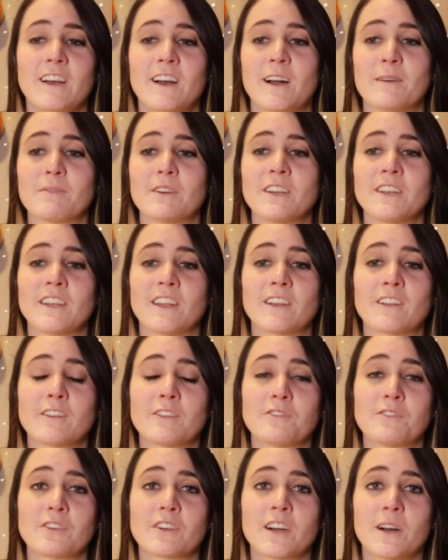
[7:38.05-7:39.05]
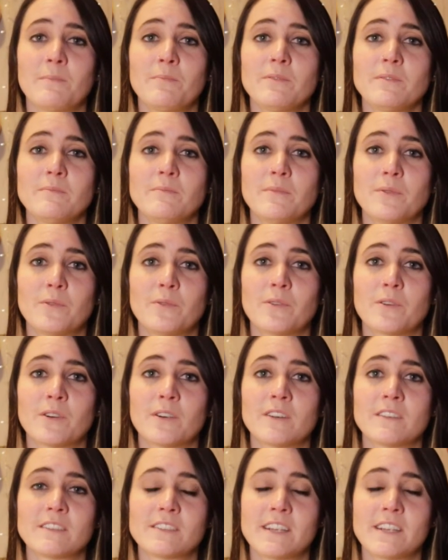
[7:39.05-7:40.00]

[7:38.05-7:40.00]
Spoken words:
I'm going to include a couple more